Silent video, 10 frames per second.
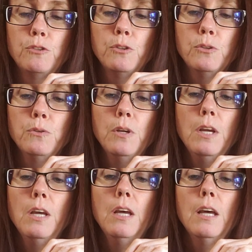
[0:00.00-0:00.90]
2,
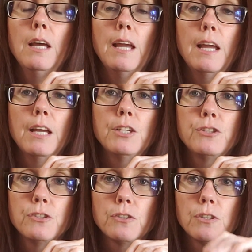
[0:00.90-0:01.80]
and
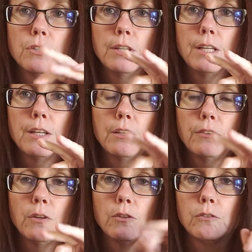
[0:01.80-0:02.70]
sugar here it's
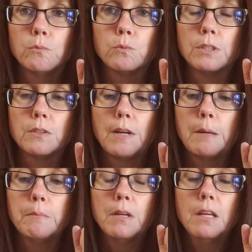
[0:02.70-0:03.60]
also 1
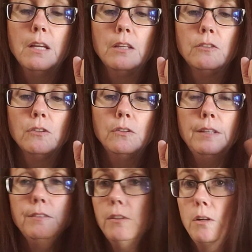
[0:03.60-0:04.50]
gram. So
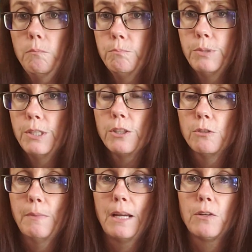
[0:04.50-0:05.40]
these are all pretty
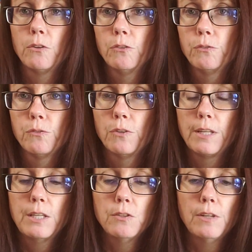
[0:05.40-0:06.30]
good macros for a
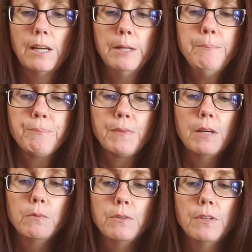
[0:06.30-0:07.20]
keto diet. I
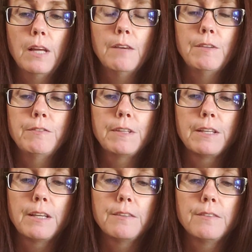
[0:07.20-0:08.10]
wouldn't have anything
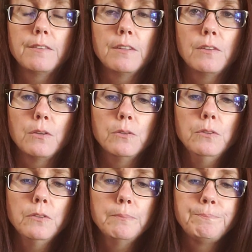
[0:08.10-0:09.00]
against
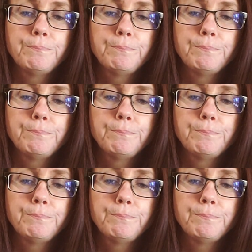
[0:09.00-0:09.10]
those.